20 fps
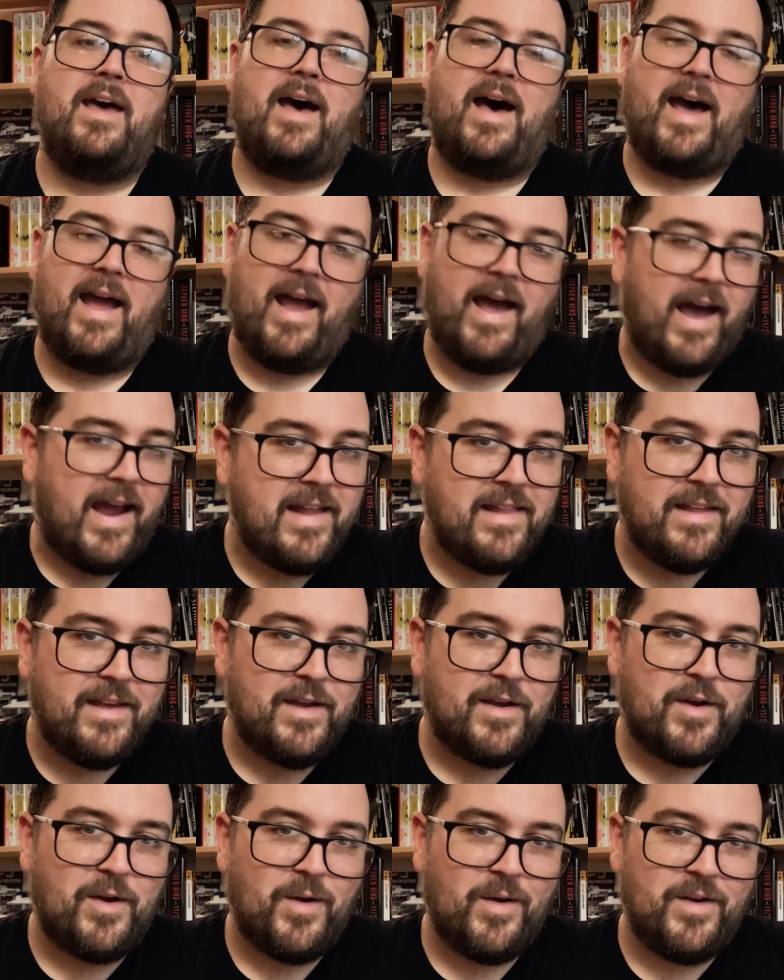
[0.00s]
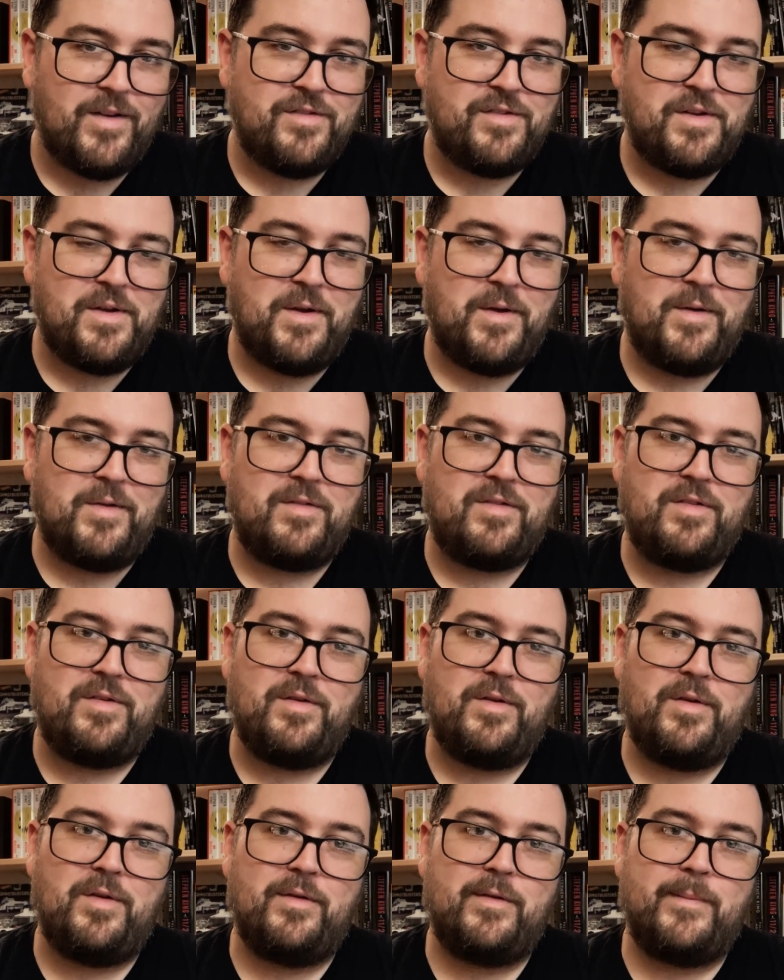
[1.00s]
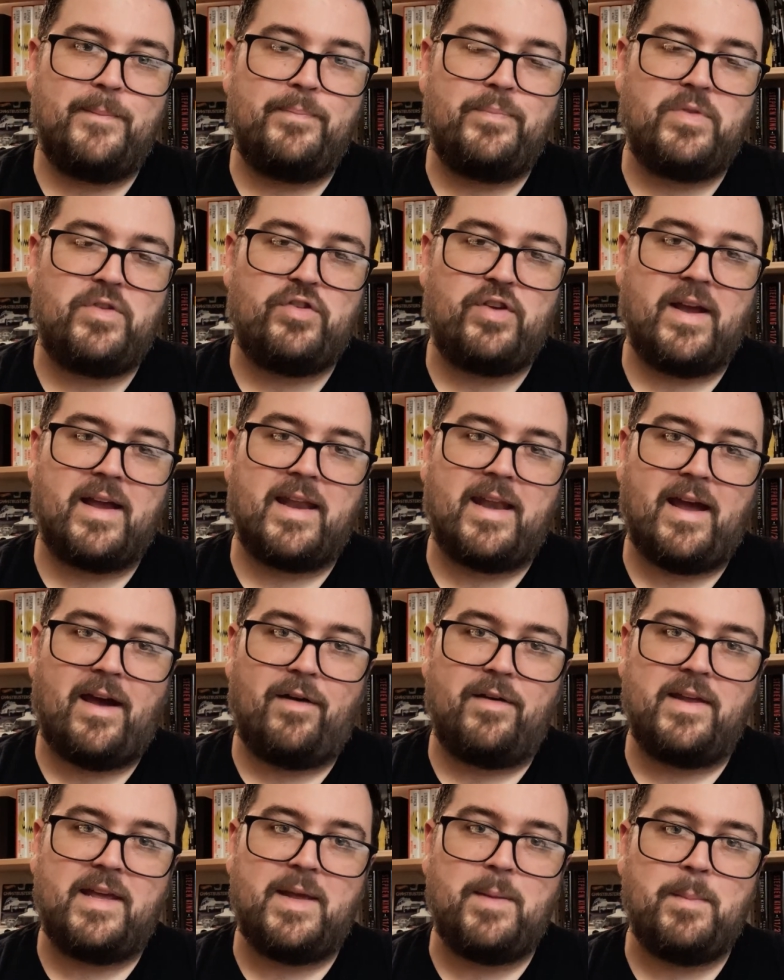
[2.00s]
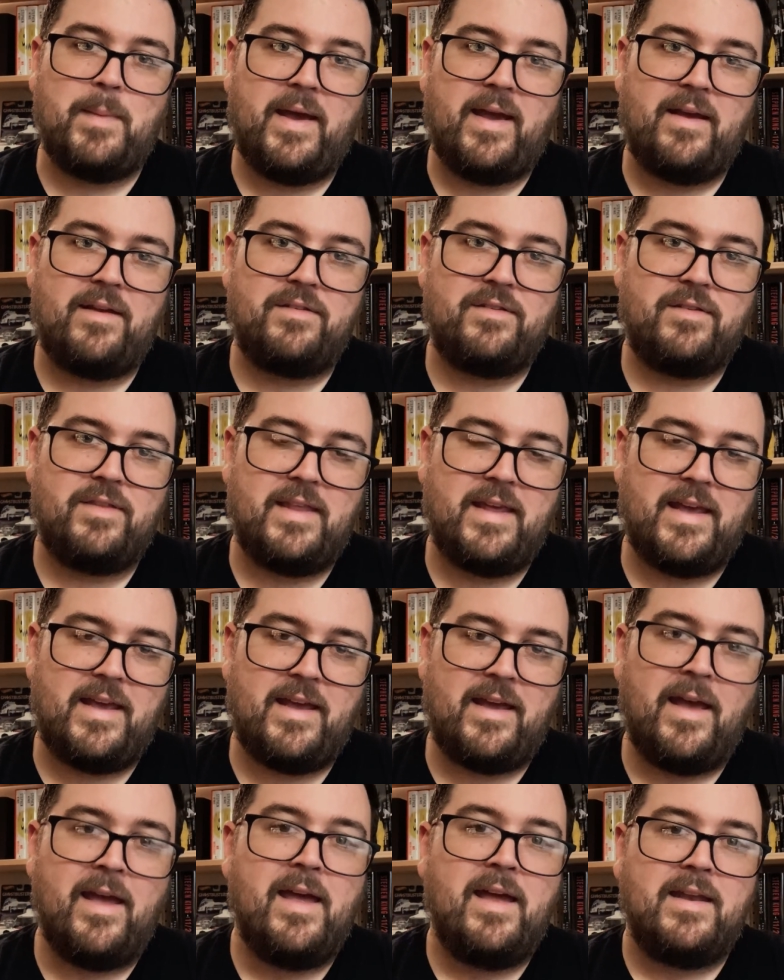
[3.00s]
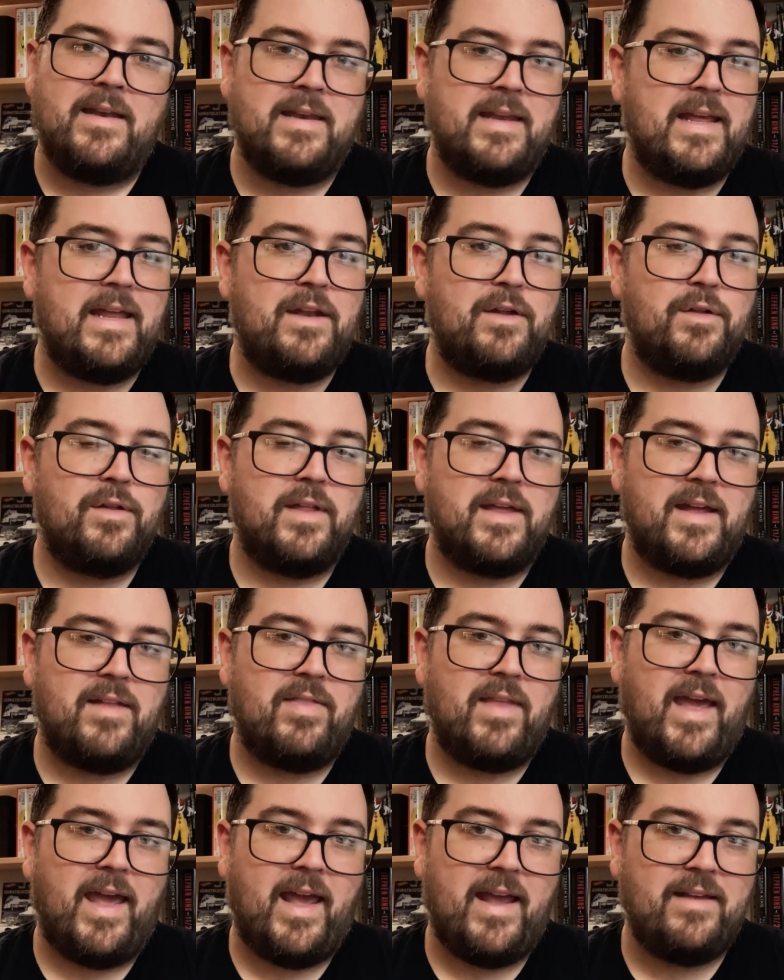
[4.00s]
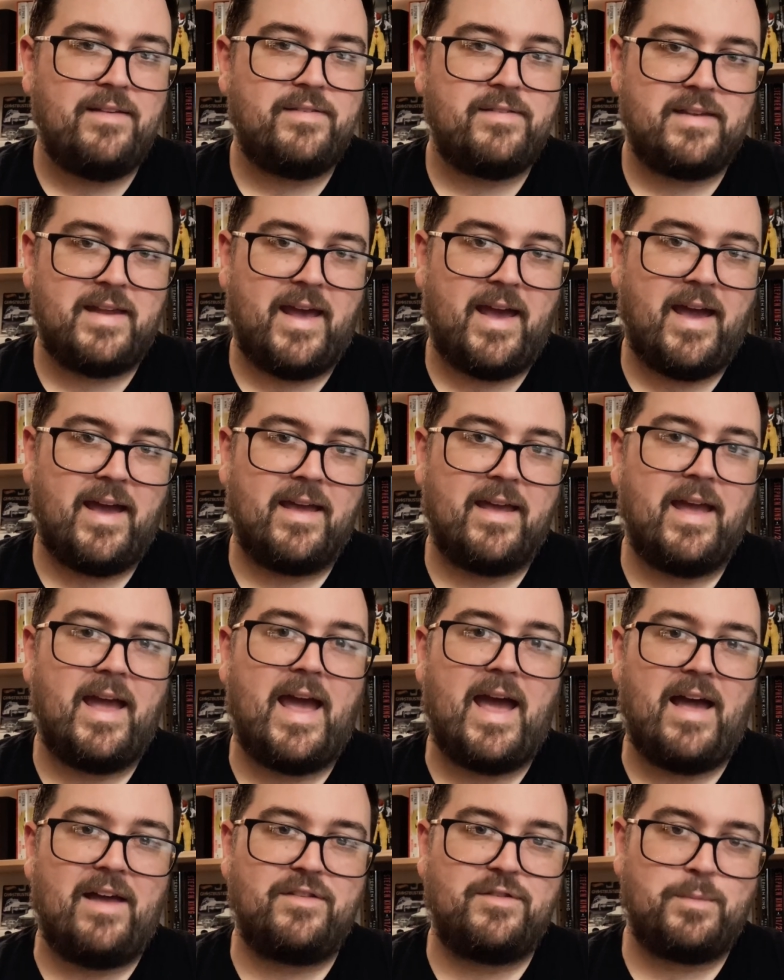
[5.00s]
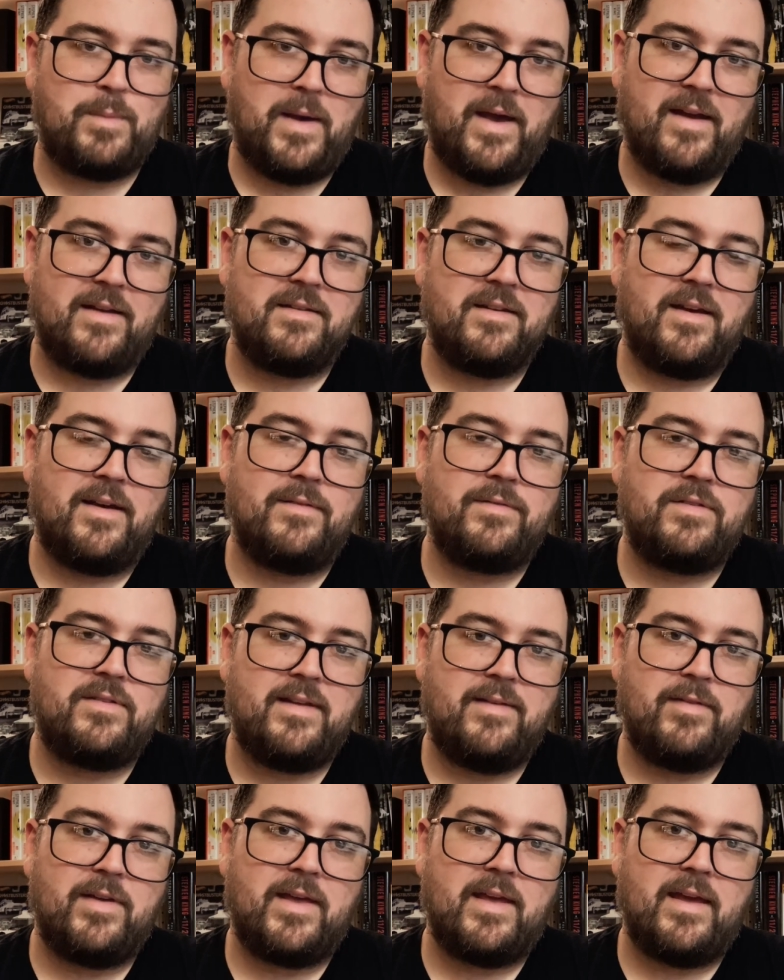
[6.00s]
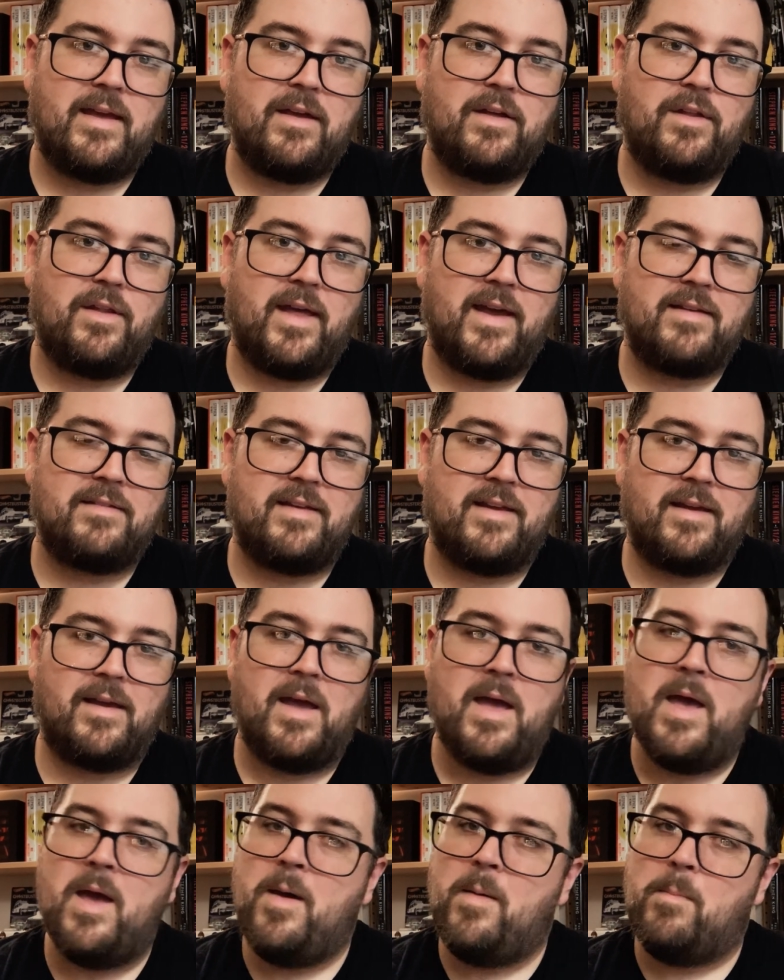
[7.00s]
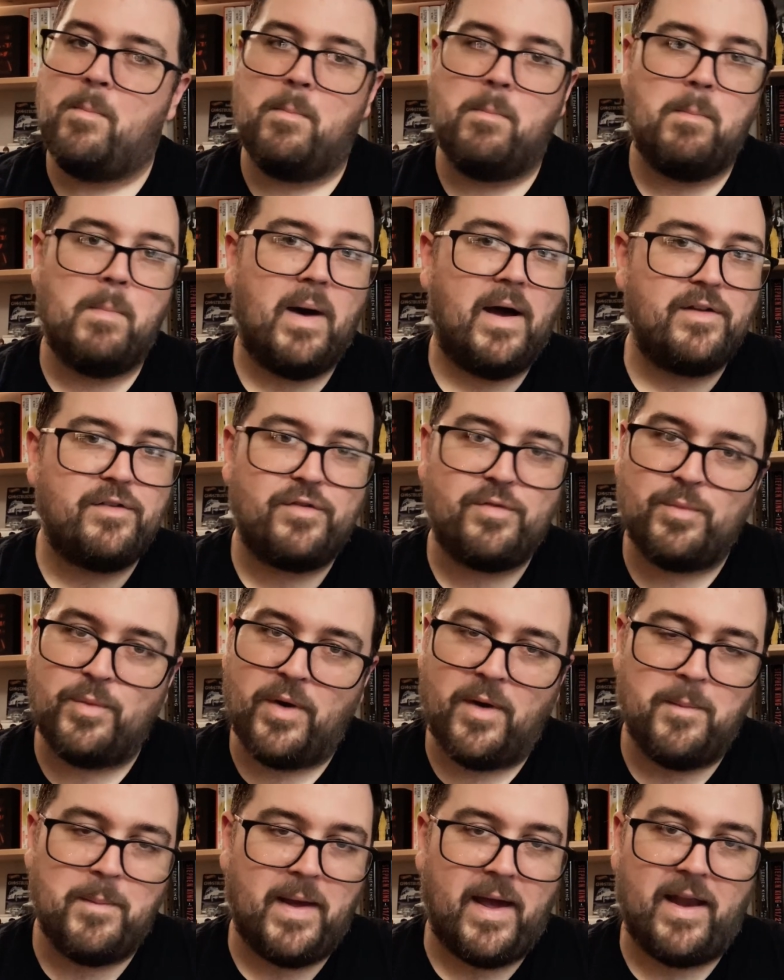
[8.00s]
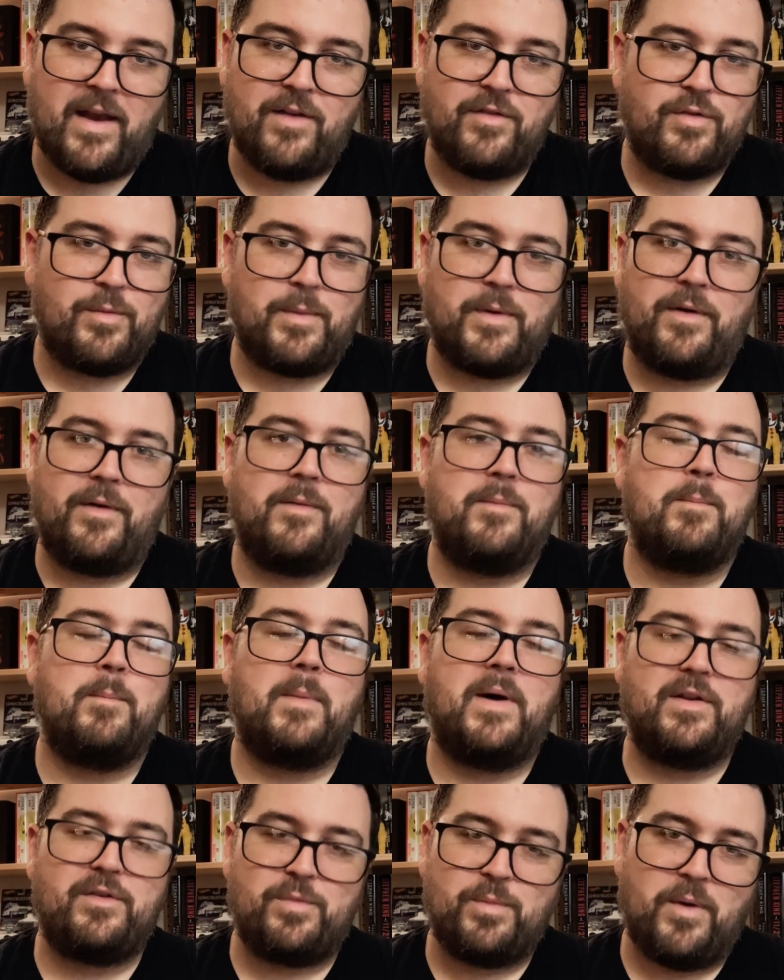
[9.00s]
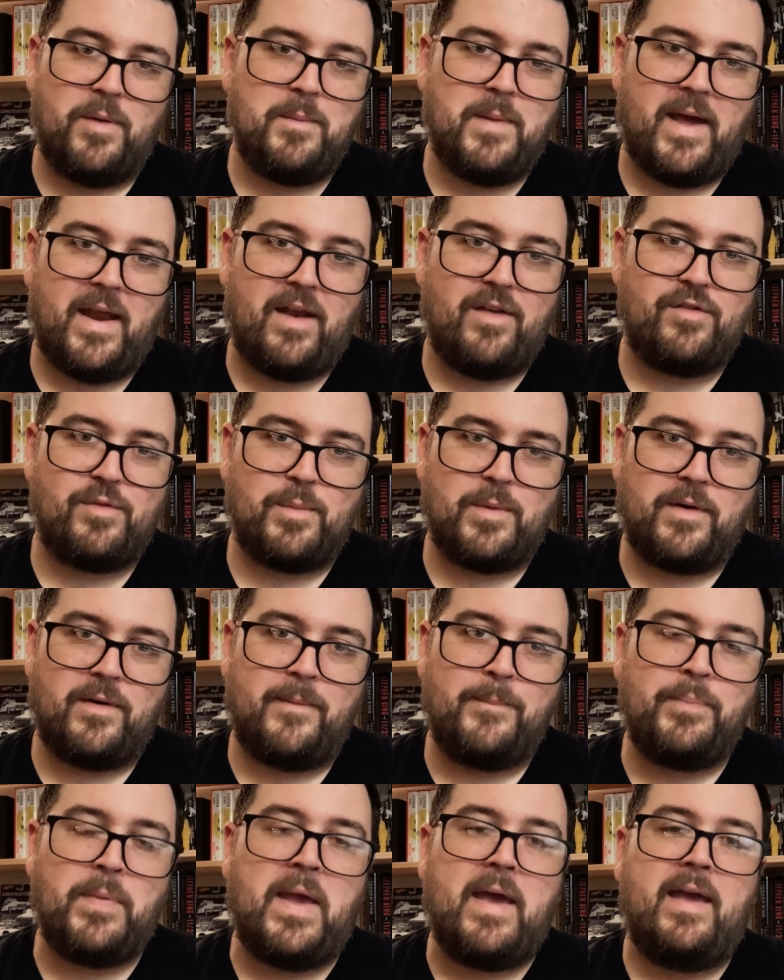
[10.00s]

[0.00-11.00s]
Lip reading: I highly encourage you to check it out. He makes the needle in the haystack aspect of Stephen King collecting much more manageable, much more manageable.